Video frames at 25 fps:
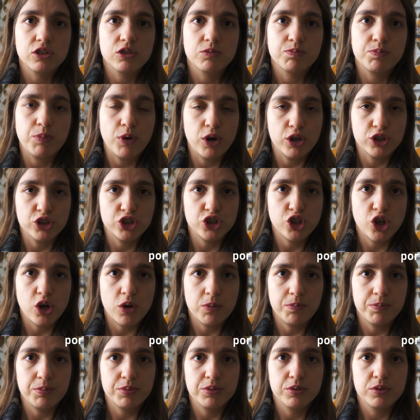pork
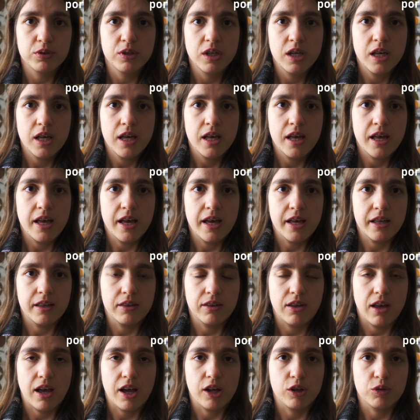chop,
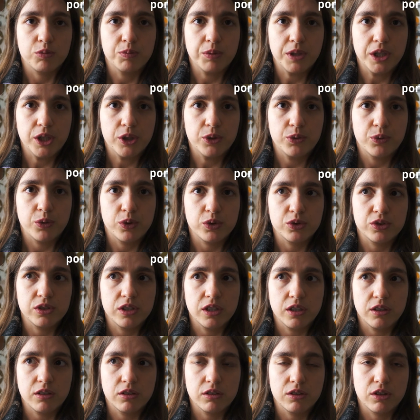and I'll be
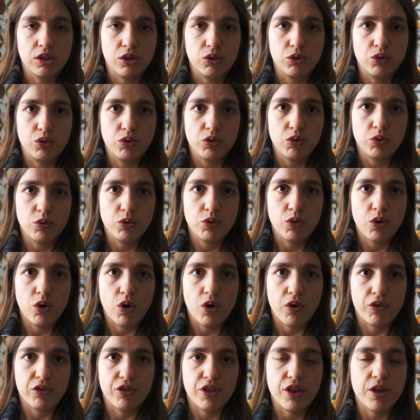roasting the 2
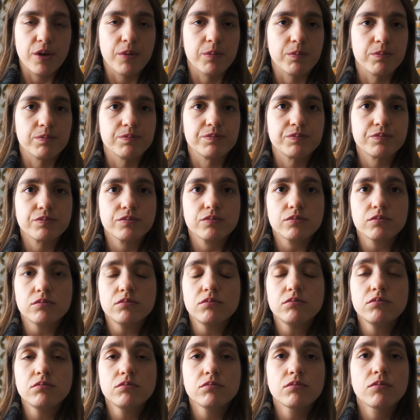of them.
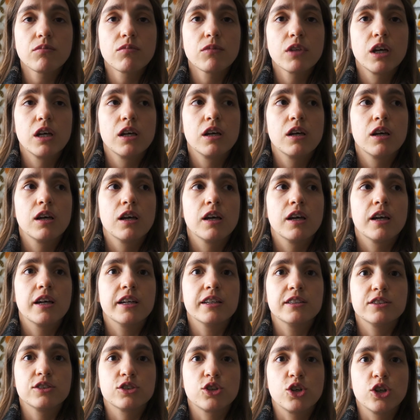
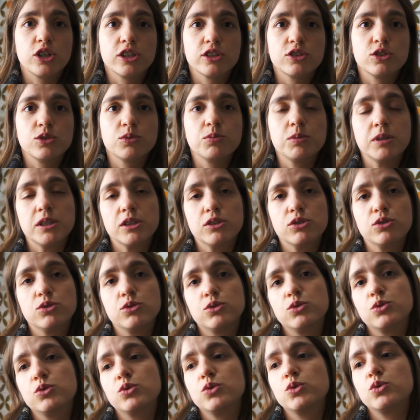It's going to be
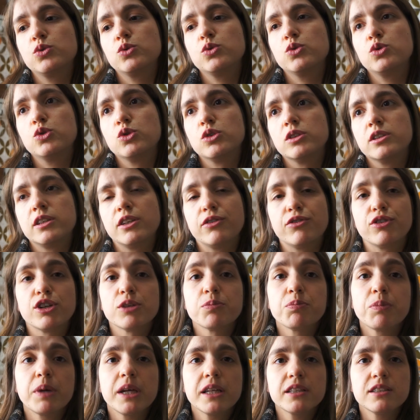2
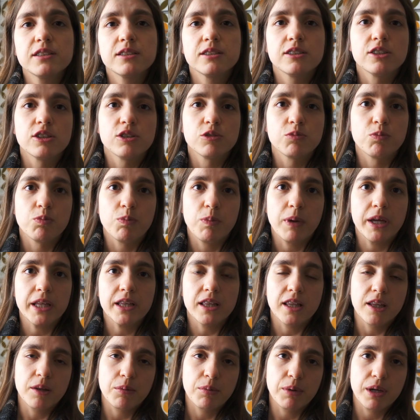different meats,
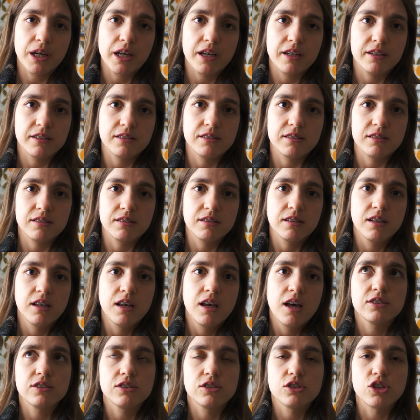mainly because
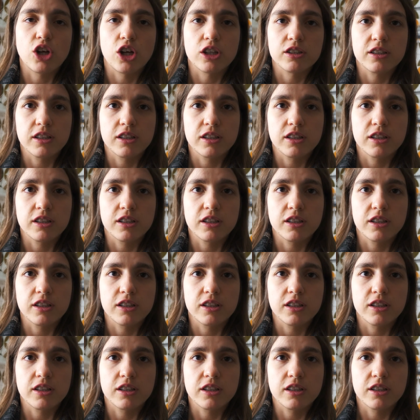it's not